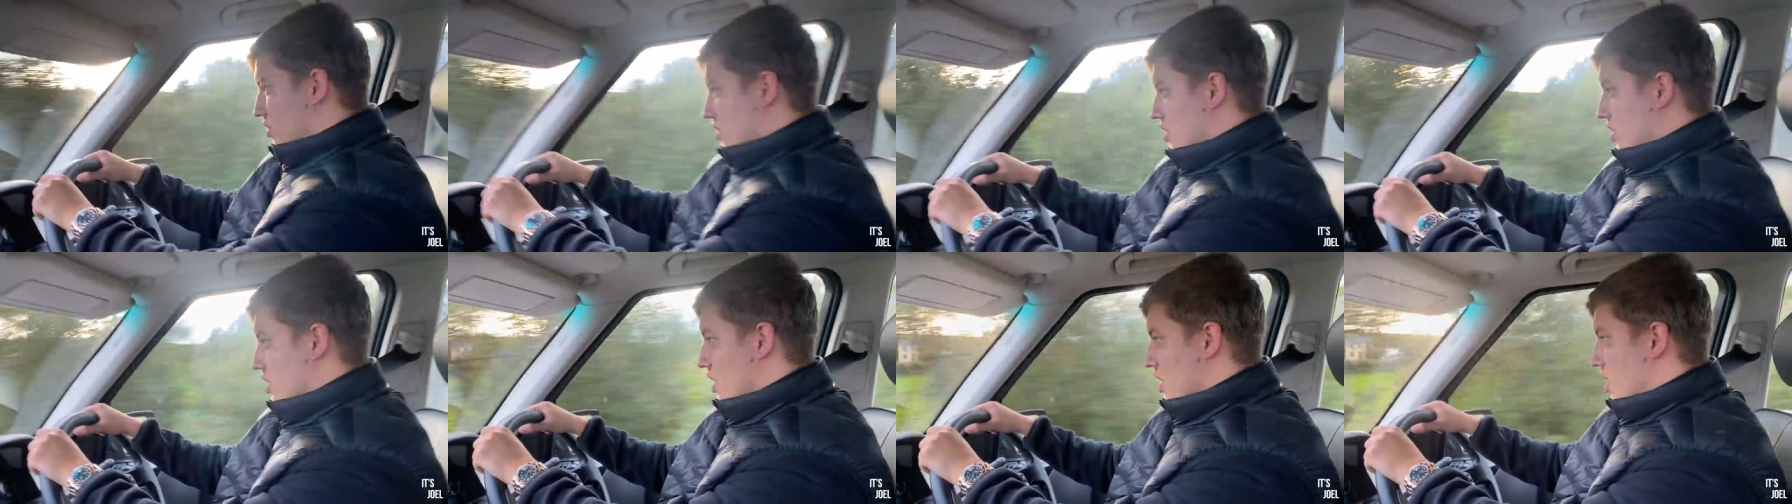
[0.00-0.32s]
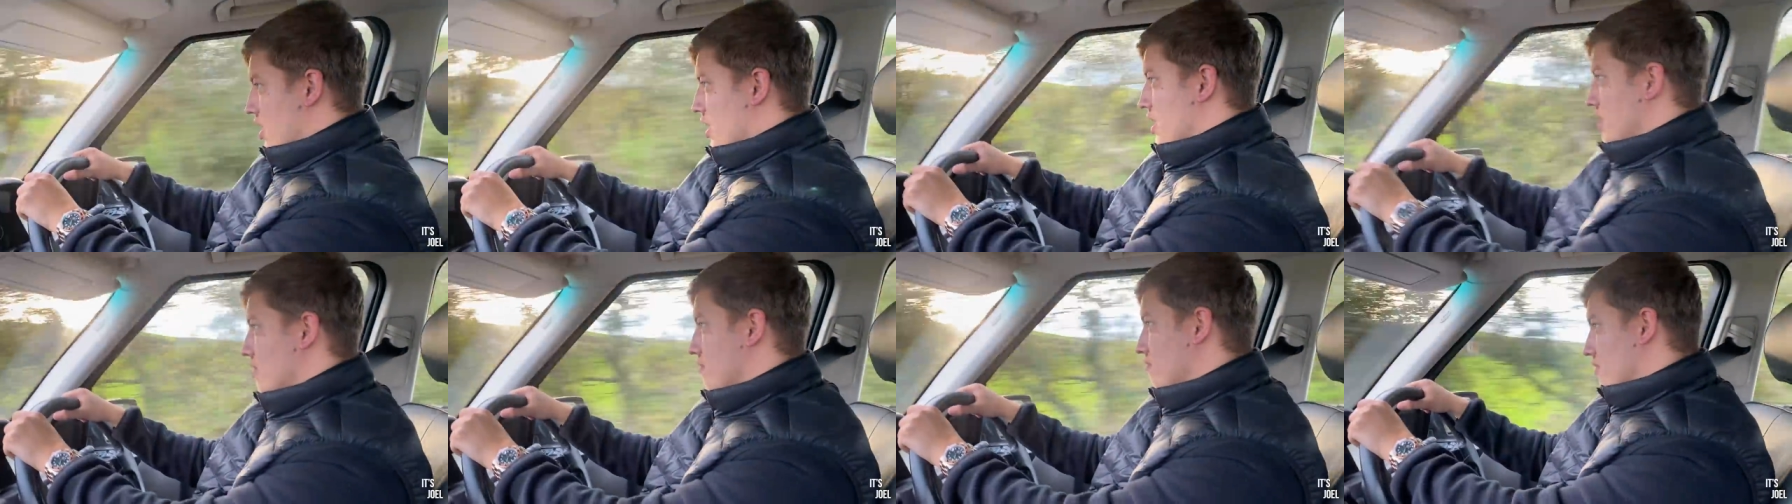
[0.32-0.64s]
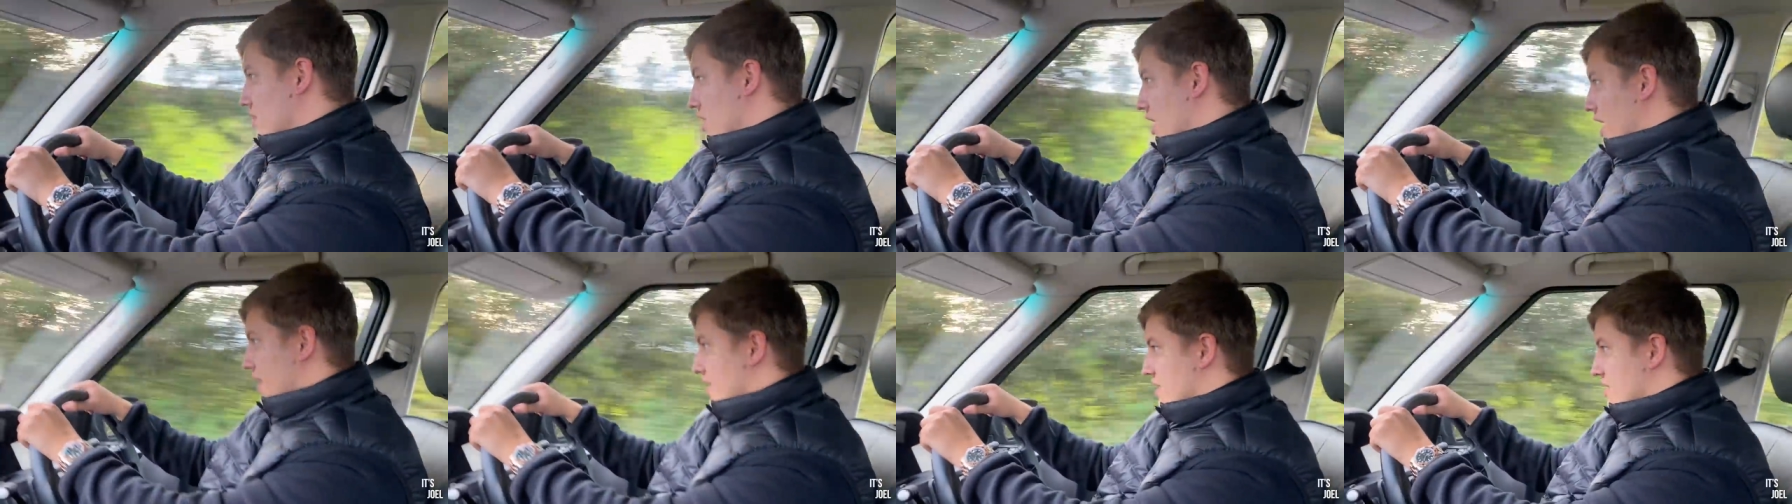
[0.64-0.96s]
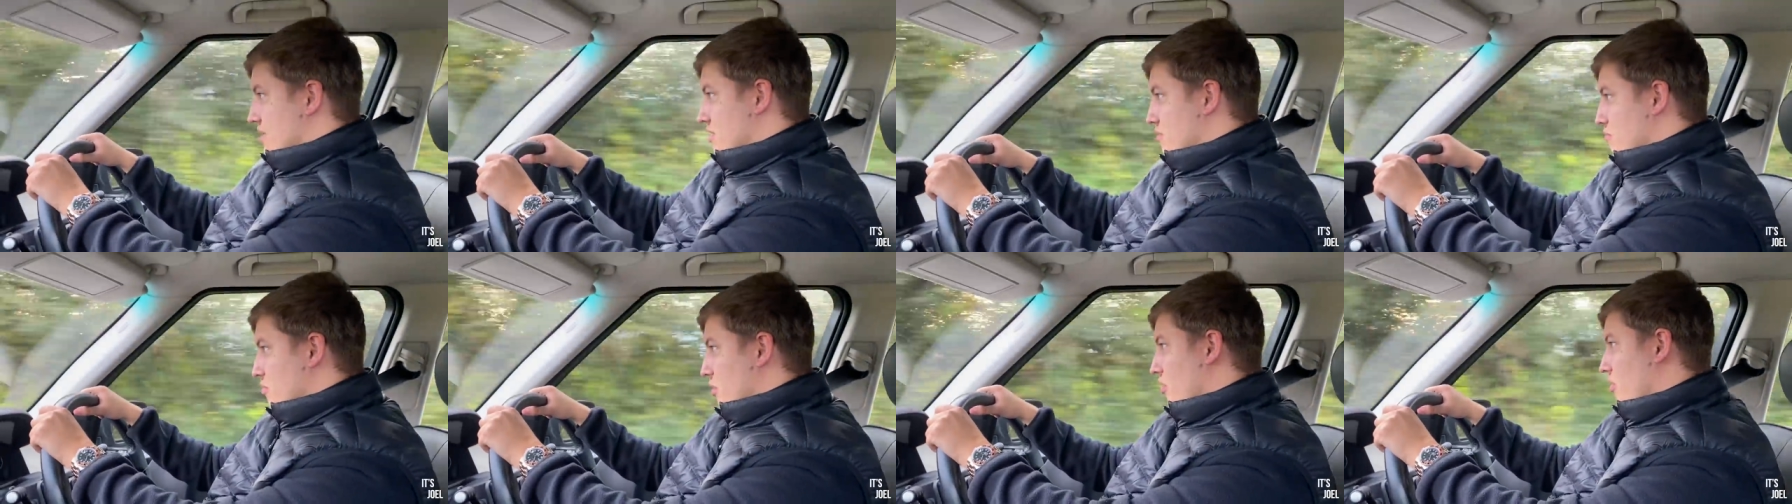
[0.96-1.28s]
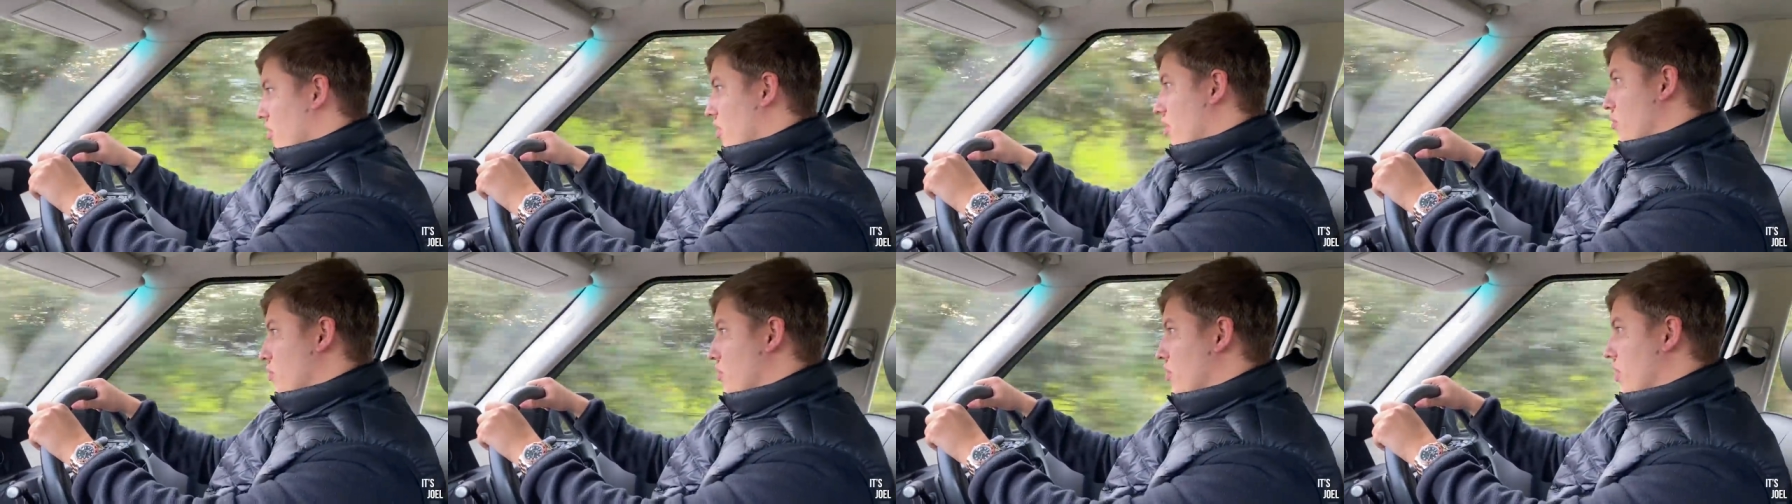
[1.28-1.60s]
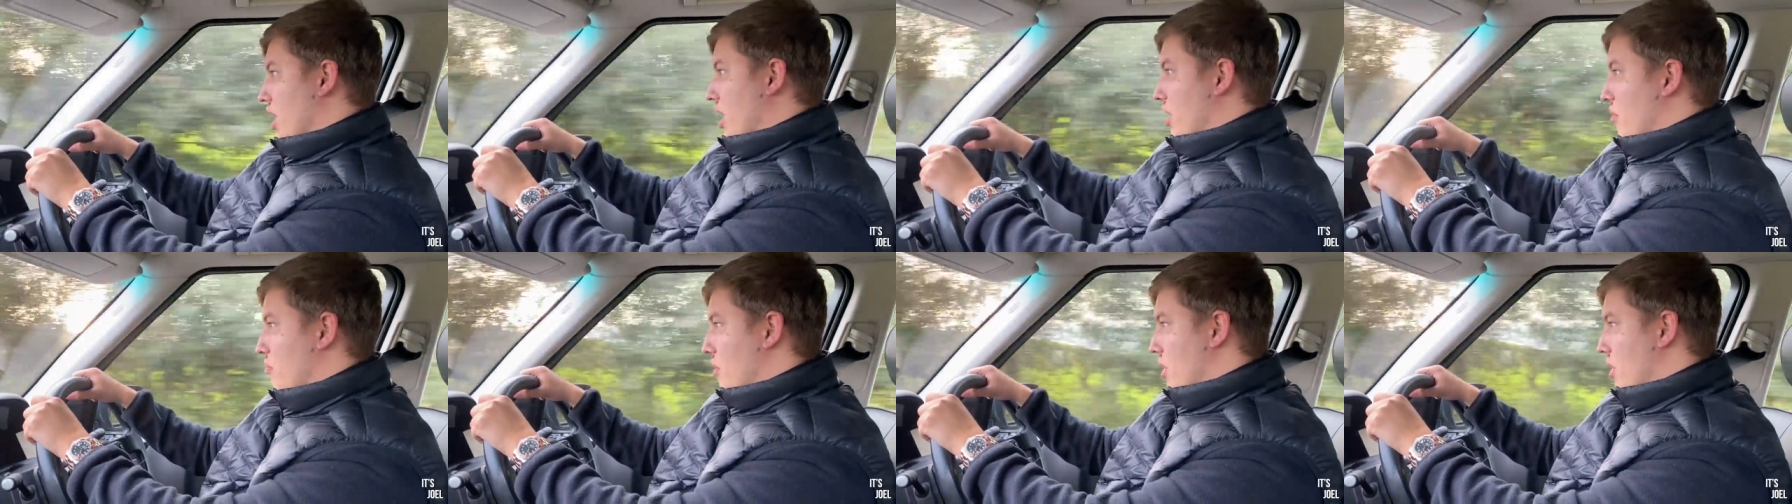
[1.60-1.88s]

tonight and tomorrow will get